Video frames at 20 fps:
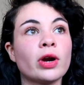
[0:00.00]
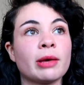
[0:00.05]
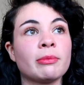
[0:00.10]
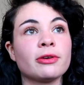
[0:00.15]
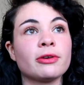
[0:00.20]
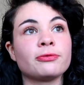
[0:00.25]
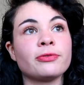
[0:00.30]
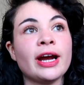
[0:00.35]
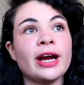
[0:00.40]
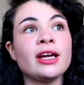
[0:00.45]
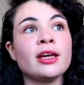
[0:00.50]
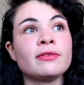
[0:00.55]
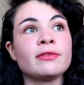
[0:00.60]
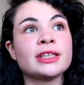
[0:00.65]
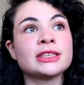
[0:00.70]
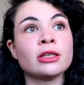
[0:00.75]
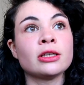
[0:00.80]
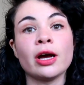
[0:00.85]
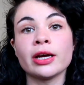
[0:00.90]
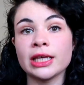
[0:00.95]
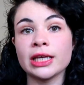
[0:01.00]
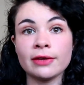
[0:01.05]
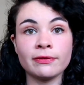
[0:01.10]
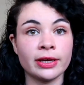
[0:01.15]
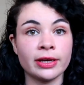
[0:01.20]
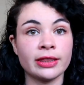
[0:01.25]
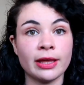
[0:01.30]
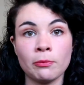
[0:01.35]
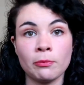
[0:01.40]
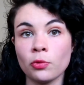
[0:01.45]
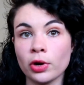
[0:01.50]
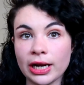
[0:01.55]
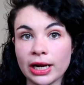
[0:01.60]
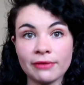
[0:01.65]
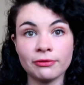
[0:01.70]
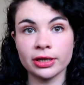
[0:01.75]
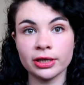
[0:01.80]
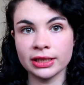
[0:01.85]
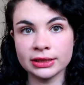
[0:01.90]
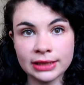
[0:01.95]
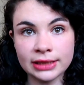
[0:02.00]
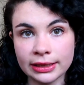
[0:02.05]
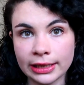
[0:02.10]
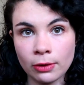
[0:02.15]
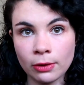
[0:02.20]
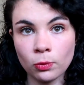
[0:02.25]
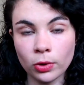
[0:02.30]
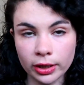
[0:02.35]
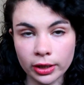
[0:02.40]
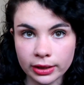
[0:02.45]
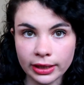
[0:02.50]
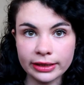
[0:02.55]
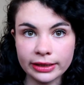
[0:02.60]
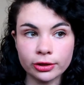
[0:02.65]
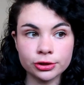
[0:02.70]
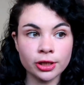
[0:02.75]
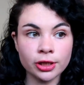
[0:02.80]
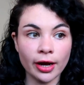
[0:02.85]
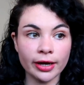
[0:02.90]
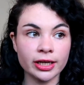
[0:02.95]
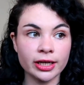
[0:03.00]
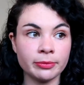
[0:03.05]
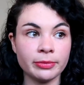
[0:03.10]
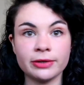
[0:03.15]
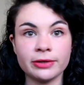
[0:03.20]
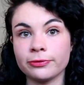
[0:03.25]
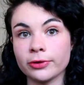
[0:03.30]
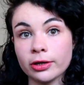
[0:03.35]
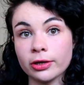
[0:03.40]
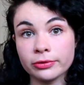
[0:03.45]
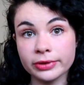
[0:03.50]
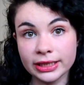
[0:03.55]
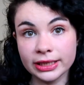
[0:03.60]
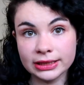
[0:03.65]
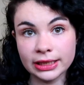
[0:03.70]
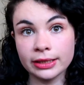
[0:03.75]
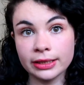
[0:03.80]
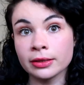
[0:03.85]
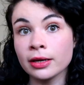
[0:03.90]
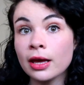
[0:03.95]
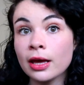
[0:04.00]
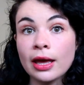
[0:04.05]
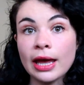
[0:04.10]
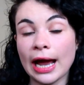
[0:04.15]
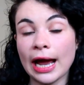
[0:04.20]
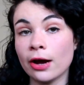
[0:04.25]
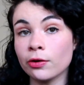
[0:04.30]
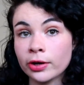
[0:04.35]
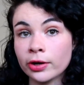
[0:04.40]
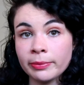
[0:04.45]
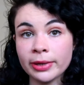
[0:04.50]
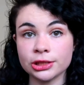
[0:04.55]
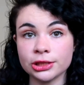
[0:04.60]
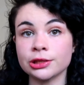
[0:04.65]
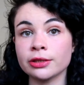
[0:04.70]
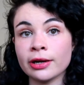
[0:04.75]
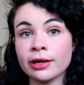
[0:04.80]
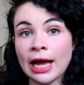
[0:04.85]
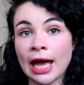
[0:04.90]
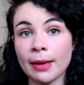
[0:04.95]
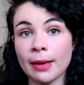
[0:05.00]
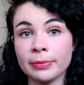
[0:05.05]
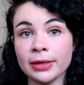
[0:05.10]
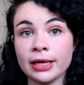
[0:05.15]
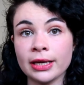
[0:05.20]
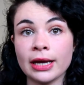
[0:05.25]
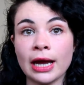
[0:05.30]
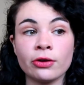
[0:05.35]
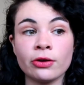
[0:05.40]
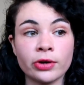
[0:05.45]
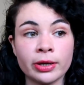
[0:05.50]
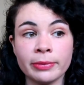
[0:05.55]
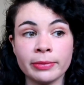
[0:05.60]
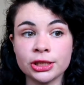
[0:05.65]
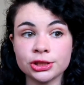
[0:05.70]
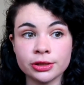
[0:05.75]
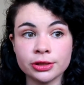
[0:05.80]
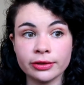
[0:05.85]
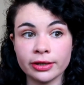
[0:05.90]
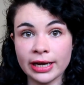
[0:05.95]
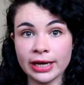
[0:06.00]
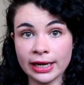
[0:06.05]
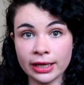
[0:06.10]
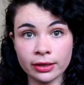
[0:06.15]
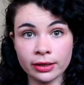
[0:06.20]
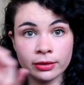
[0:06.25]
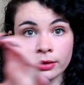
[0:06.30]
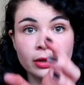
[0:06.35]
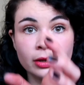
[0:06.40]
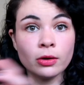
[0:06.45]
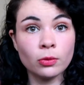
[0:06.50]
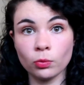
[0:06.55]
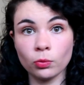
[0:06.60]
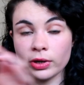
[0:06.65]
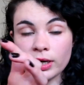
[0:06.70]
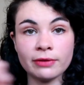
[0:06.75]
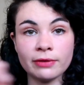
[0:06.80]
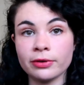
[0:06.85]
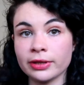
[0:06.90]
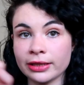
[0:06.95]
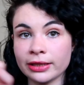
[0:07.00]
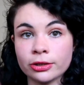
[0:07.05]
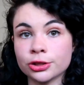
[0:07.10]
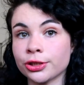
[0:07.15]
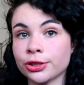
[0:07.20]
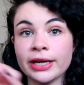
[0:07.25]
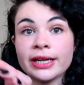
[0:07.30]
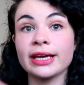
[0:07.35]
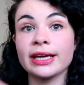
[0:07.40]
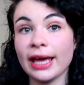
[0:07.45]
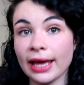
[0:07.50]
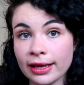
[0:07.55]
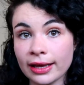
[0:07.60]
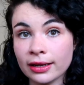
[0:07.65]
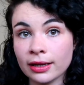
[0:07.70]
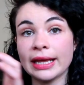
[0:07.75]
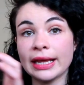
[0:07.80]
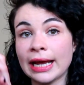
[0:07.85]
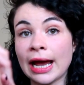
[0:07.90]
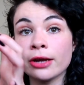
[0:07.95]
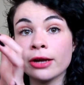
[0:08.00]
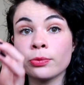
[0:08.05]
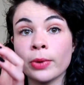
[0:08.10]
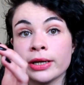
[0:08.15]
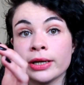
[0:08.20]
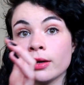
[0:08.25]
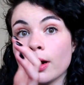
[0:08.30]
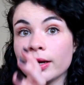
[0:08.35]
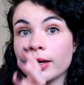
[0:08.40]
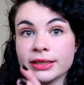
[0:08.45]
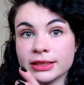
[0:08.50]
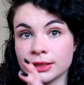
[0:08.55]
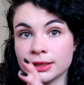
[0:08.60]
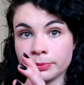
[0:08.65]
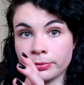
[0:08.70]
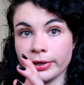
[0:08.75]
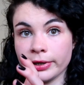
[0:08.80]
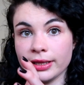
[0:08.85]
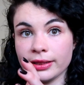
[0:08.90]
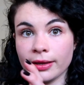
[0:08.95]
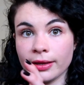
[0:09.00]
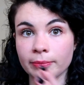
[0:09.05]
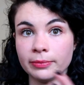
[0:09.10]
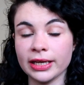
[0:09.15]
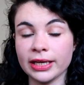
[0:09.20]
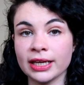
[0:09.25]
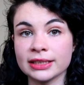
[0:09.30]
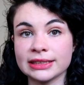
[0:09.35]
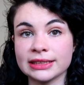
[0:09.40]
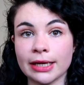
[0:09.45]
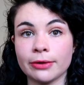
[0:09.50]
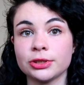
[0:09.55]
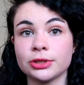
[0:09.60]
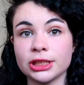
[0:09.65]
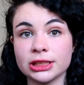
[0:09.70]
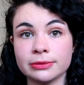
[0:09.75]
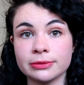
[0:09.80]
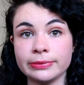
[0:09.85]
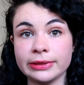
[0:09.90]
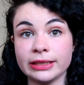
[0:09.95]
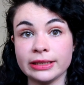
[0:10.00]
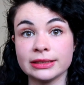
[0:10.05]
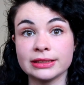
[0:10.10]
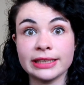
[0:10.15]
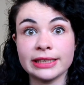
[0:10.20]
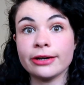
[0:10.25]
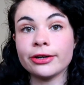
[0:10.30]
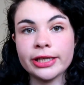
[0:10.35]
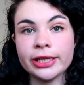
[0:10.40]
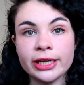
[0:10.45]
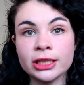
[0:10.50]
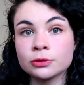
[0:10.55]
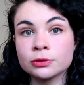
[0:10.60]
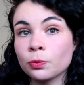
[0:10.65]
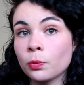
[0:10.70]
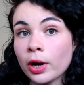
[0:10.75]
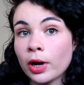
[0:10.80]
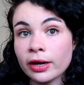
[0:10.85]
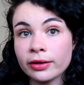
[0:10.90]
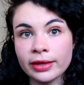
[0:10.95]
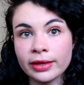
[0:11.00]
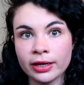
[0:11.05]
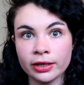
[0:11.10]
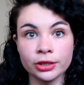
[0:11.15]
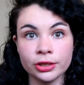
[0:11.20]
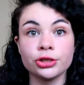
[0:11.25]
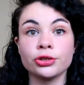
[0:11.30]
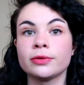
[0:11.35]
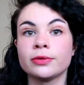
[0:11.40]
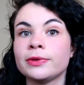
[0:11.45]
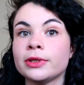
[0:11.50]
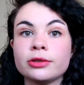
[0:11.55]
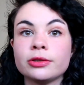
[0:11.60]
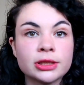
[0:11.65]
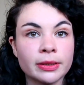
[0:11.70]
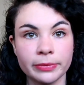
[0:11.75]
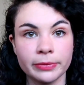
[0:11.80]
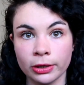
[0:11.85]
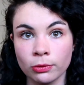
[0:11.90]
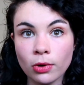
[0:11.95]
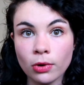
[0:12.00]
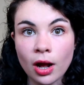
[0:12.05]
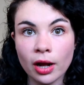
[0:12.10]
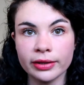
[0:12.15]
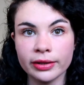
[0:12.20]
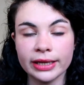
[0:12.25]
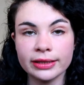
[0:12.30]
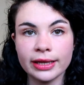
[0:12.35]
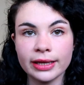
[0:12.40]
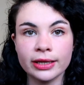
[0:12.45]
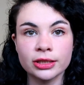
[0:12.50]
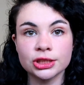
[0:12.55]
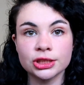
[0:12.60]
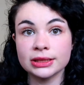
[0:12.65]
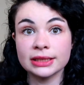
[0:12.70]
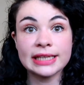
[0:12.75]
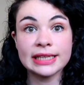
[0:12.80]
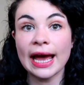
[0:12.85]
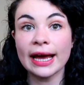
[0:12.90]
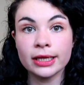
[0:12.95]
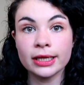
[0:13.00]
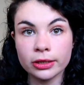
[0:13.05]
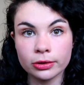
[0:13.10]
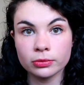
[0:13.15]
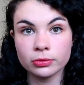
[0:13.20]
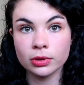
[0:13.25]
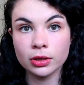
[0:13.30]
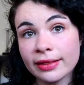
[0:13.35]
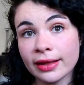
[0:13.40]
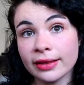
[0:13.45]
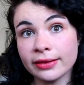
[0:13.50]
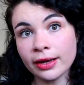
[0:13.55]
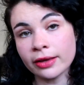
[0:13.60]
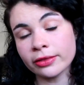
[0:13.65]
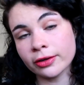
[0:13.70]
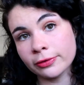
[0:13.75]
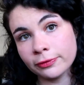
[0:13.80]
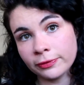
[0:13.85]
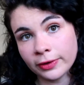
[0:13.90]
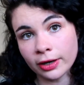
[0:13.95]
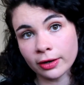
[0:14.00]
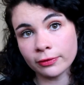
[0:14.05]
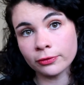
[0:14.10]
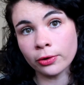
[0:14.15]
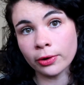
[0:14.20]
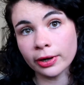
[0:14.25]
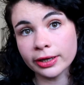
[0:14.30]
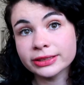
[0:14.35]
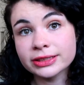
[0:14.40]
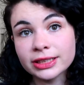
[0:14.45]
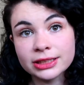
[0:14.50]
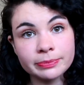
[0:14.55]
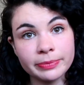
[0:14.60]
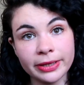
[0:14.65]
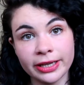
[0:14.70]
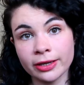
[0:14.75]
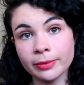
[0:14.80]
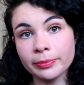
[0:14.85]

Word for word: I'm afraid of is not giving them whatever it is that they want. Like, they're talking to me for a reason. How do I make sure they're happy? How do I make sure they're getting whatever that they're trying to get? And how do I not disappoint them? Because that would just be scary, because what are they going to do if you do something wrong? Like, they could just attack you. And then the other fear, of course, is being a